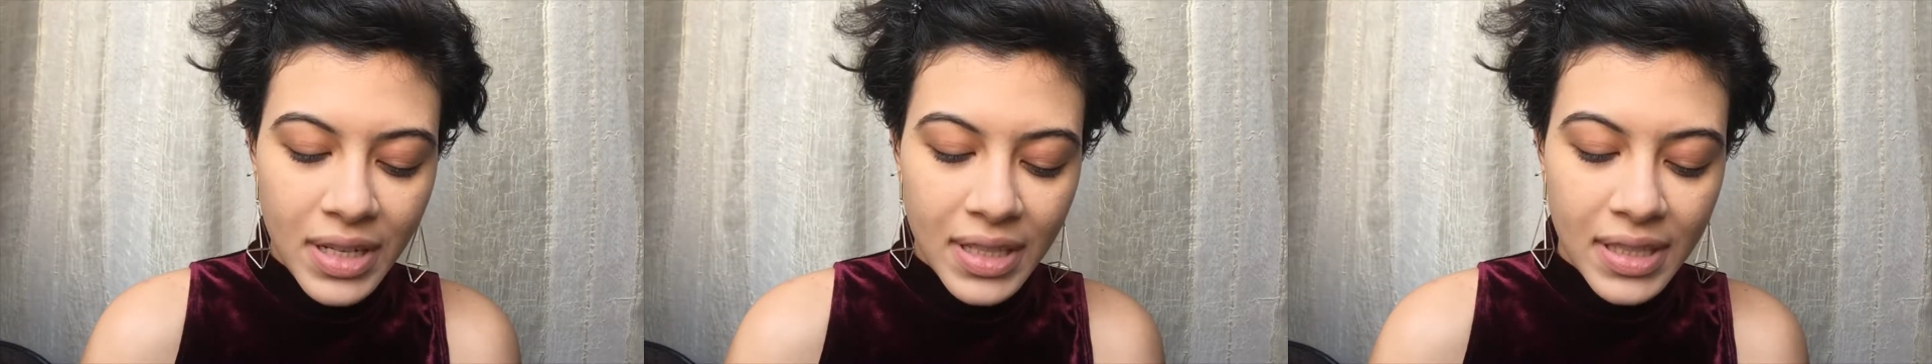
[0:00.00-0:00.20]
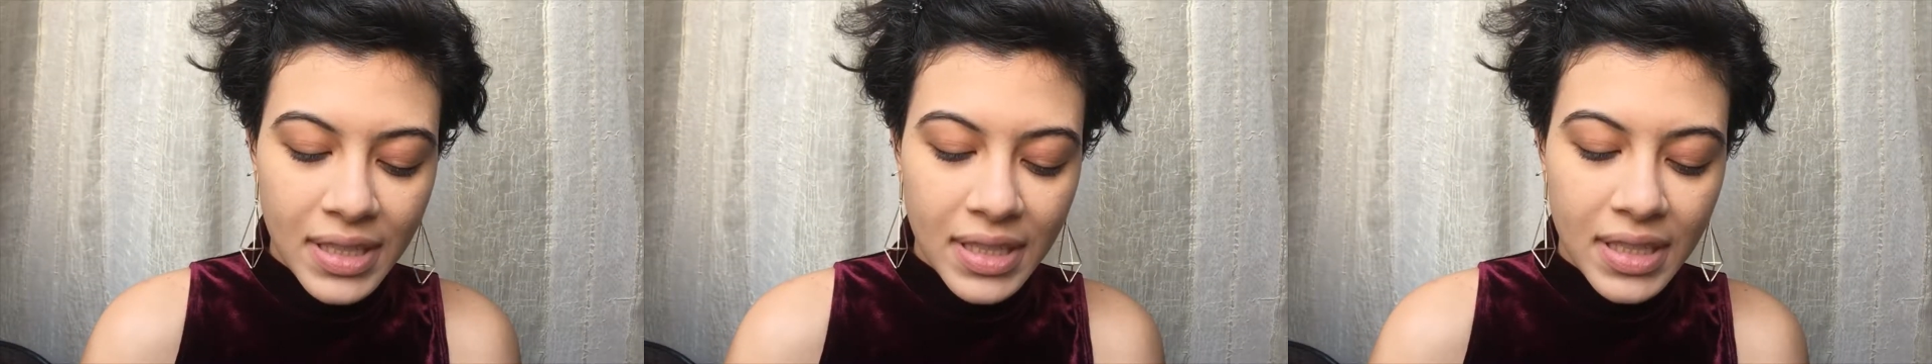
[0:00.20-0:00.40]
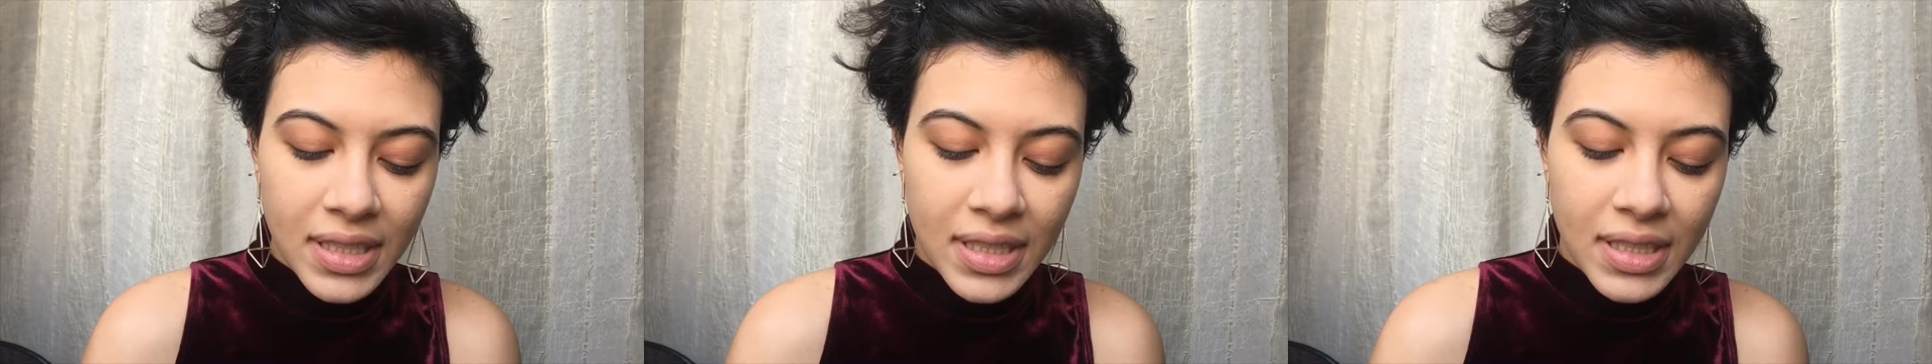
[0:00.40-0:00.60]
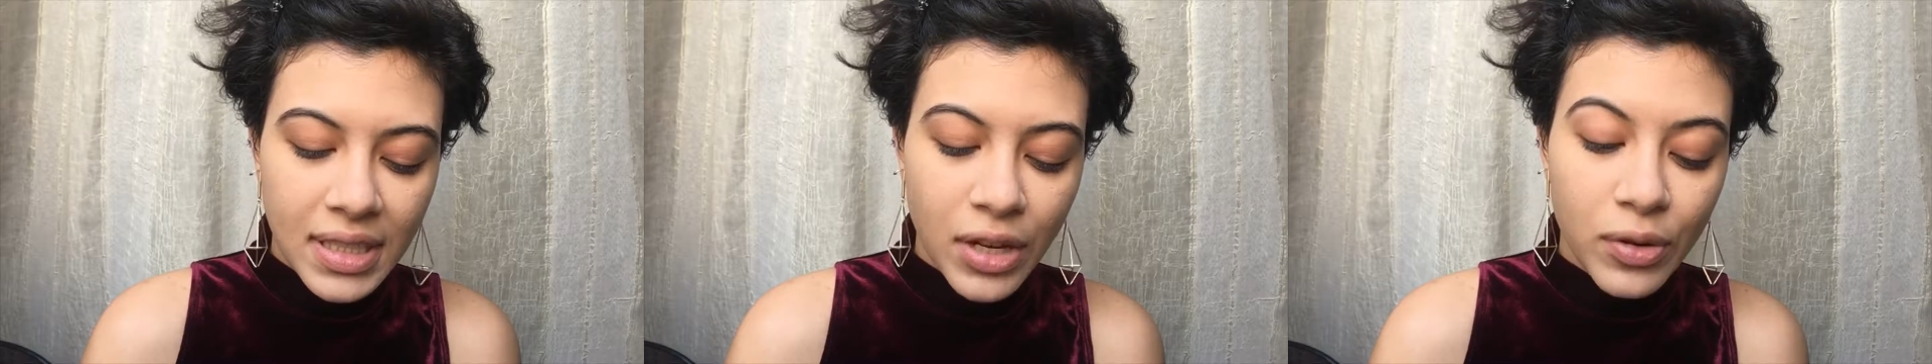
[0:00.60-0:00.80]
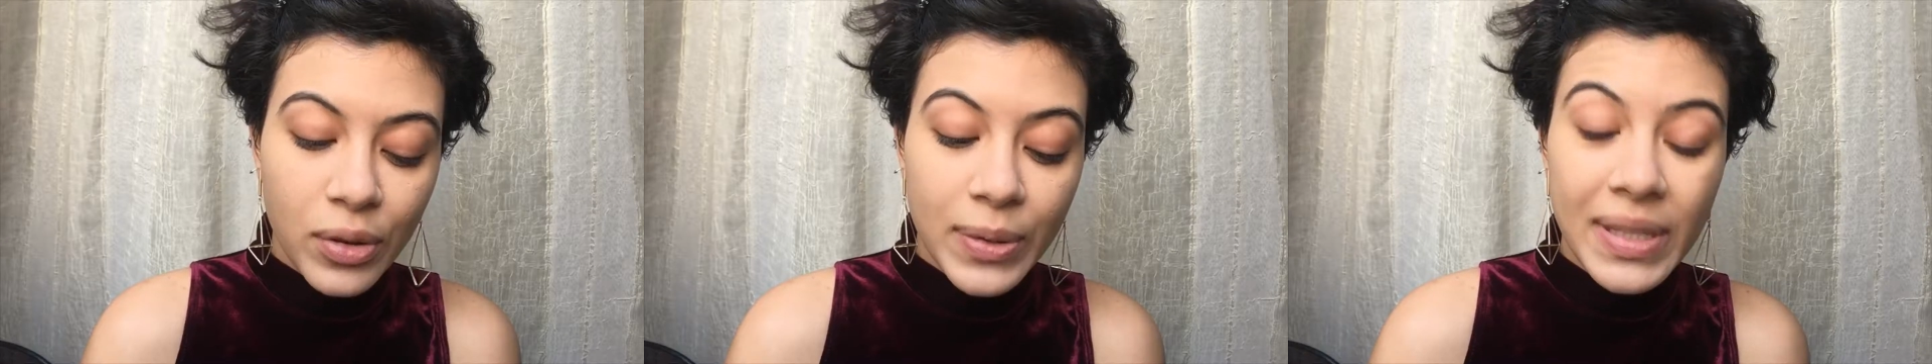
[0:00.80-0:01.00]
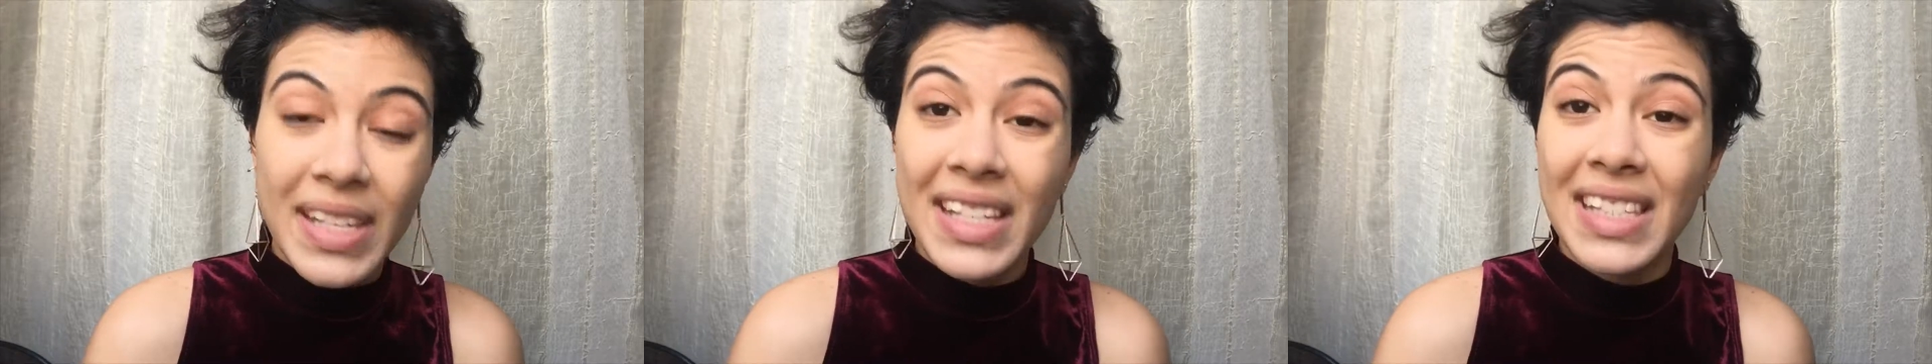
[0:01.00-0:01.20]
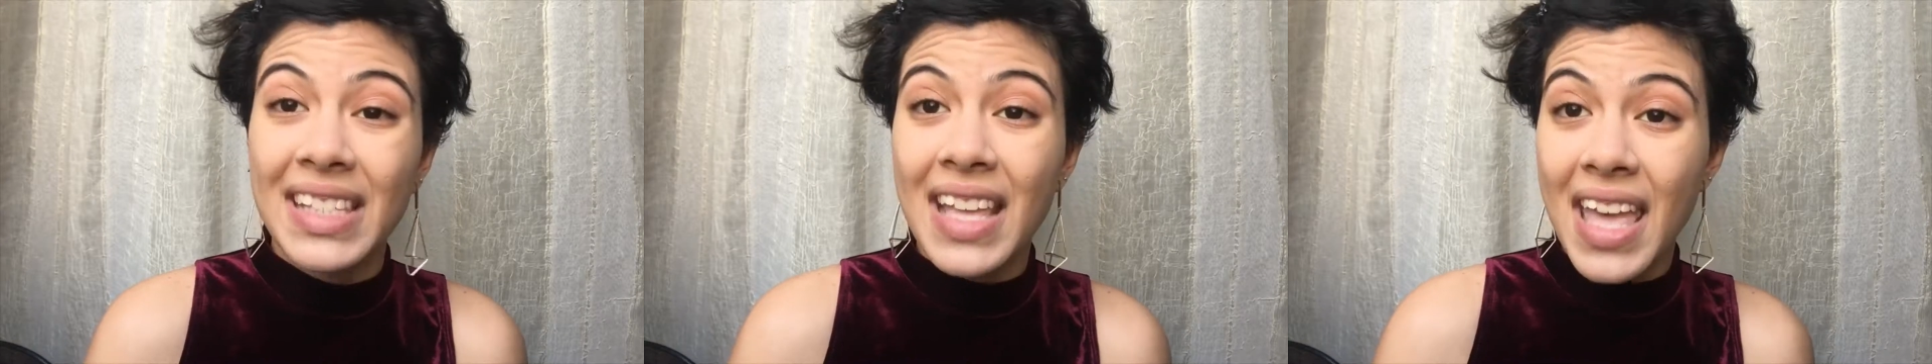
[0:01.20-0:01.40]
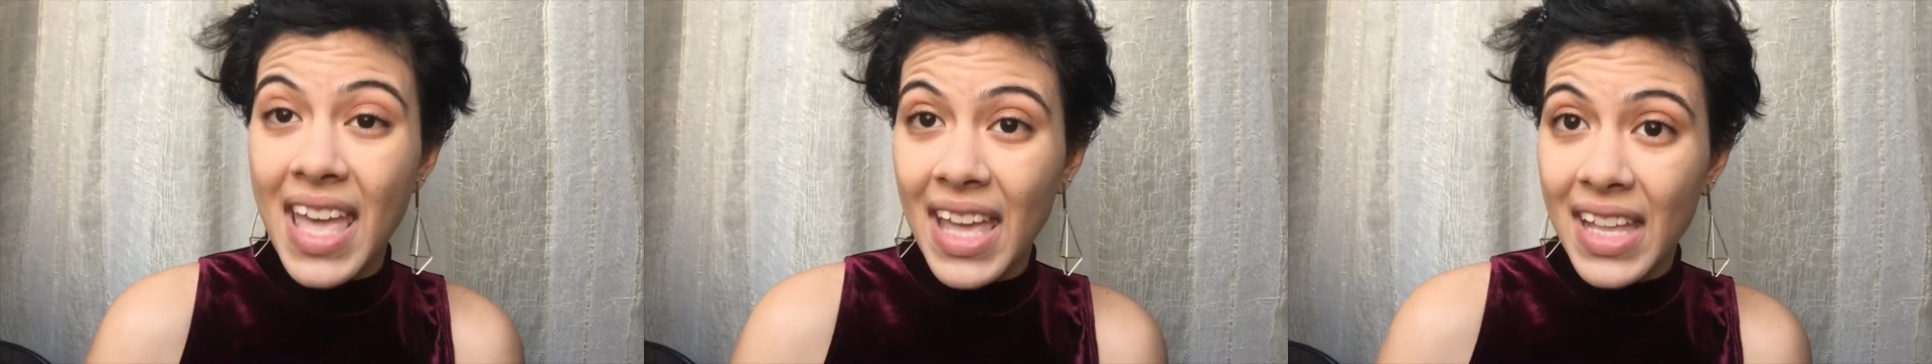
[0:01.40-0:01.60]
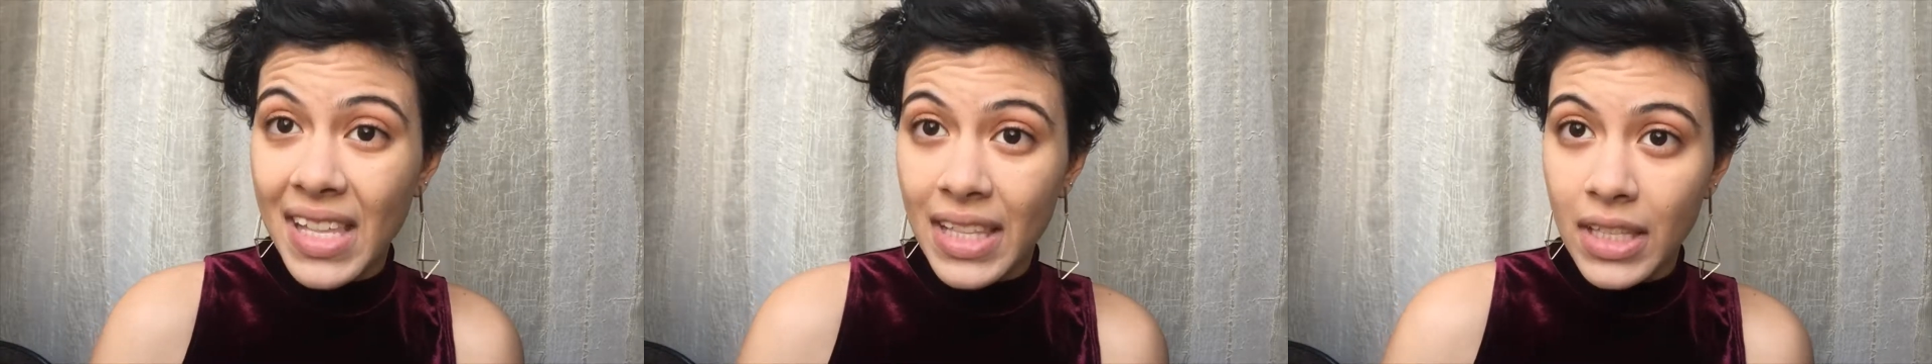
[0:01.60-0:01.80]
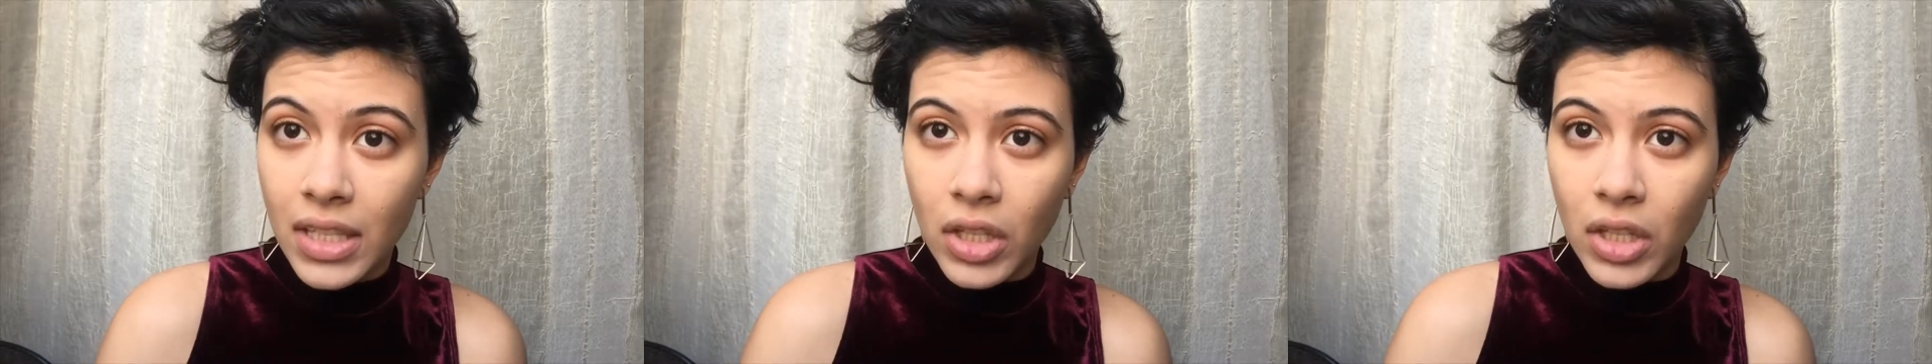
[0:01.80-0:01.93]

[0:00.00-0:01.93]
It's 068,